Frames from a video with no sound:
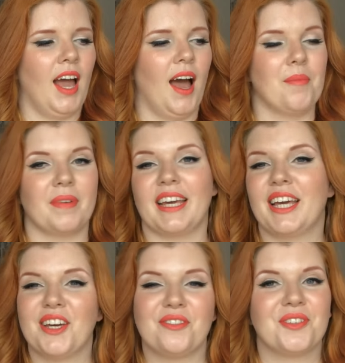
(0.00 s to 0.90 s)

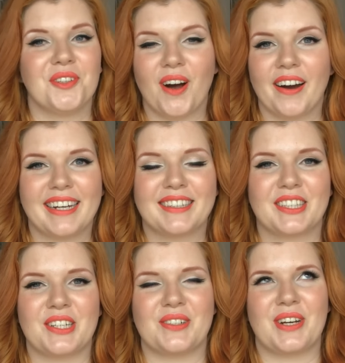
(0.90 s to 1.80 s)
if you are
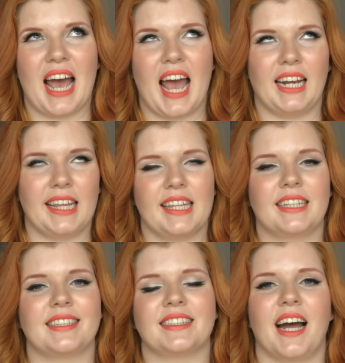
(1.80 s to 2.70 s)
into
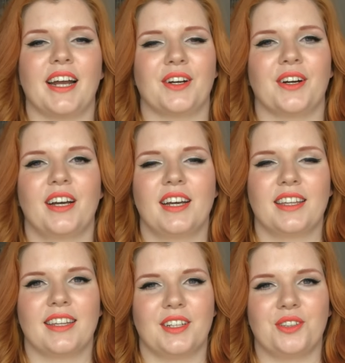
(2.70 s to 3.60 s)
anything designer,
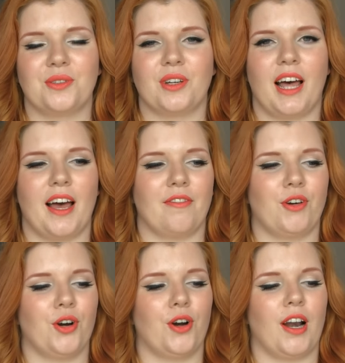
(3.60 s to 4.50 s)
then you will have
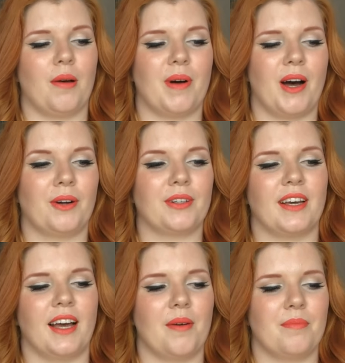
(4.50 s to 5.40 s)
heard about
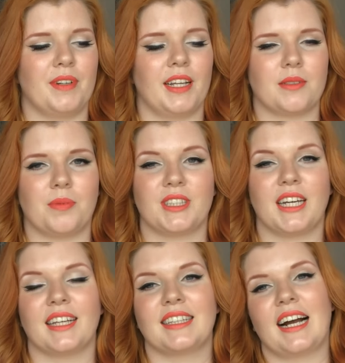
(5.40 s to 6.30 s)

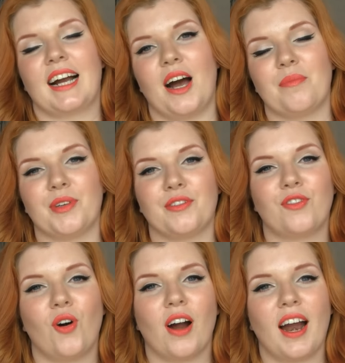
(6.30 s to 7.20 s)
Net-a-Porter.com
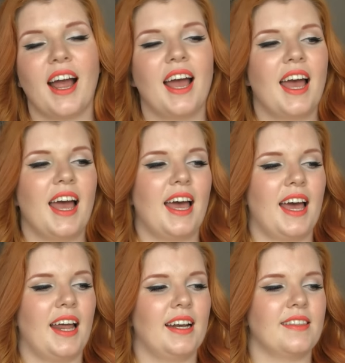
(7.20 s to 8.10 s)
before,
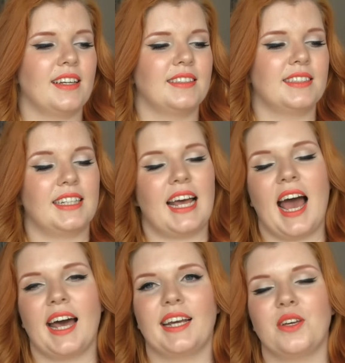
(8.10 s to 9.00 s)
and they did
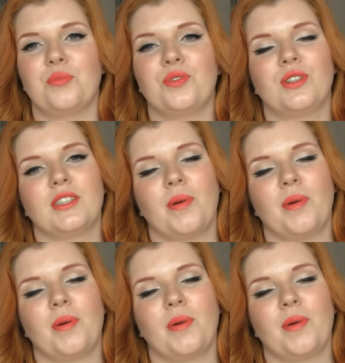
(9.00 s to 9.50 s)
add a beauty